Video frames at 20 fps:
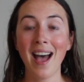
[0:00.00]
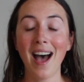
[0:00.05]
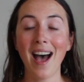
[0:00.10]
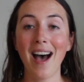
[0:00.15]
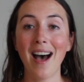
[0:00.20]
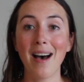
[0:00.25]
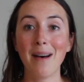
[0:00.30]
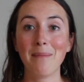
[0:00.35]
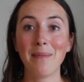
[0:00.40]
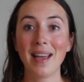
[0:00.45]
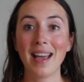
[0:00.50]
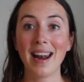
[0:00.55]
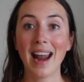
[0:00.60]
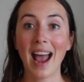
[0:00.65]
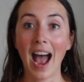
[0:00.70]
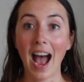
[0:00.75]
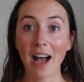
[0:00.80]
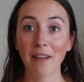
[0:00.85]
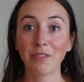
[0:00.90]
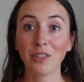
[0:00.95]
Um, and
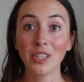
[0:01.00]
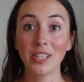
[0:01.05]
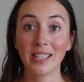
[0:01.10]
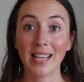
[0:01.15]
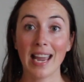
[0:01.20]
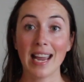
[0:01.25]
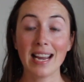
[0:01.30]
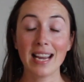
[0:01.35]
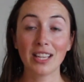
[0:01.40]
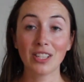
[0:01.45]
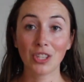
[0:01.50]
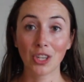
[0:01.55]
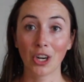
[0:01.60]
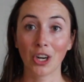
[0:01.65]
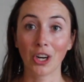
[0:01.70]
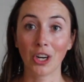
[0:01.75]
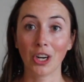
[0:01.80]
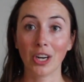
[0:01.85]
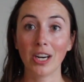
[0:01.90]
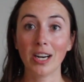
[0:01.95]
after saying it to
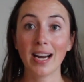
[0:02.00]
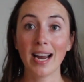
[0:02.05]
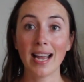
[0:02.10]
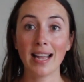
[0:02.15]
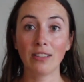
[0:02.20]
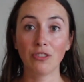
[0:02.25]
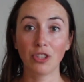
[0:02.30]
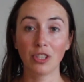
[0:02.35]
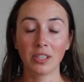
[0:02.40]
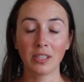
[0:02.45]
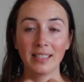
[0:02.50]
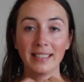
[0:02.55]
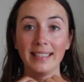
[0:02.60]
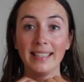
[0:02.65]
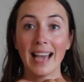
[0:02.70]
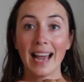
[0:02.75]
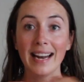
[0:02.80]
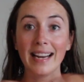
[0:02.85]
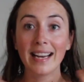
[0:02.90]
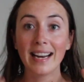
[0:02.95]
her and just
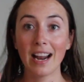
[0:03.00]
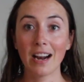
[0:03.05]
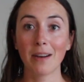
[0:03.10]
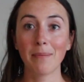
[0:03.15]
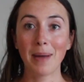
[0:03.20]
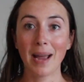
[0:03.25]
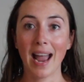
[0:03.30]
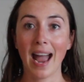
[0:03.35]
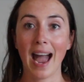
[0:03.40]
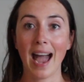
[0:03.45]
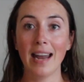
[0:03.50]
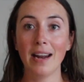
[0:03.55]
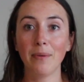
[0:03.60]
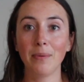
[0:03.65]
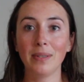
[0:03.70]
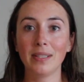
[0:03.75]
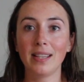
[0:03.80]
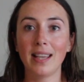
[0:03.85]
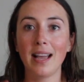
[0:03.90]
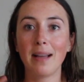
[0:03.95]
getting it out of my head, it
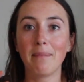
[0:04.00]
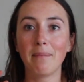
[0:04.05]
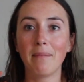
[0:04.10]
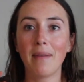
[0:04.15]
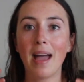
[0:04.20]
was like